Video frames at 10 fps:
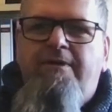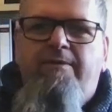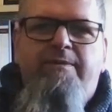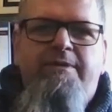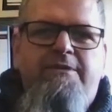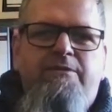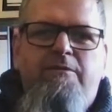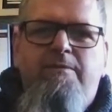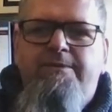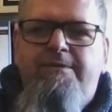together with
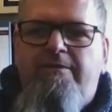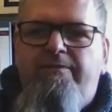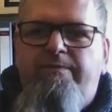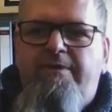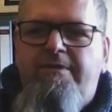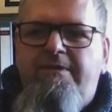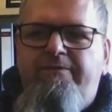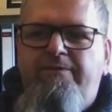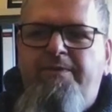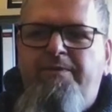groups of
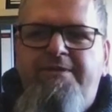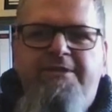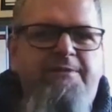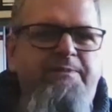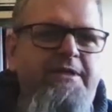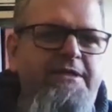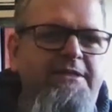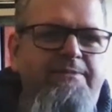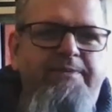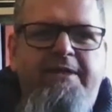different people with
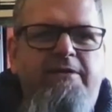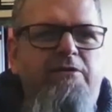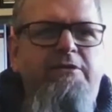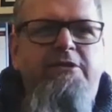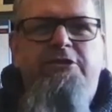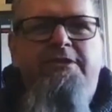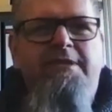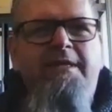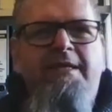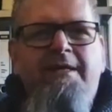disabilities and medical
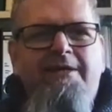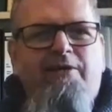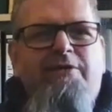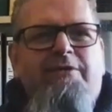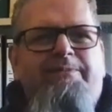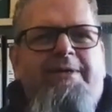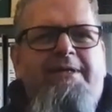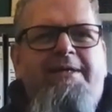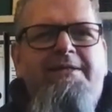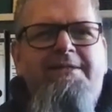conditions in order to
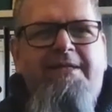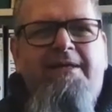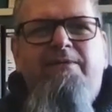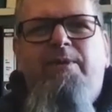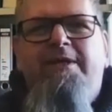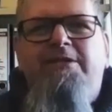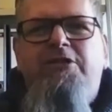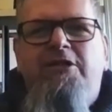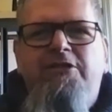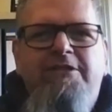better understand where the
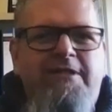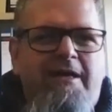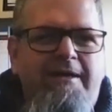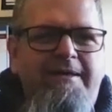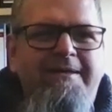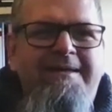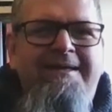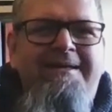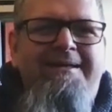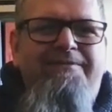challenges lie
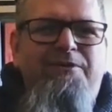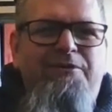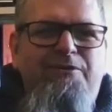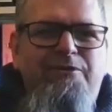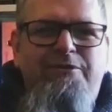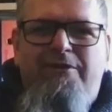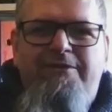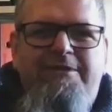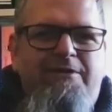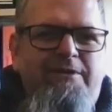if you introduce
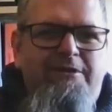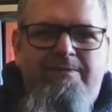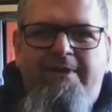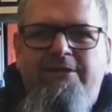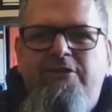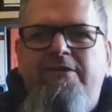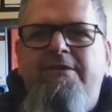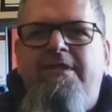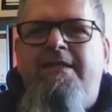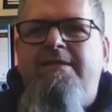certain security
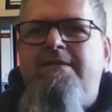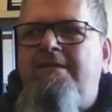measures. And the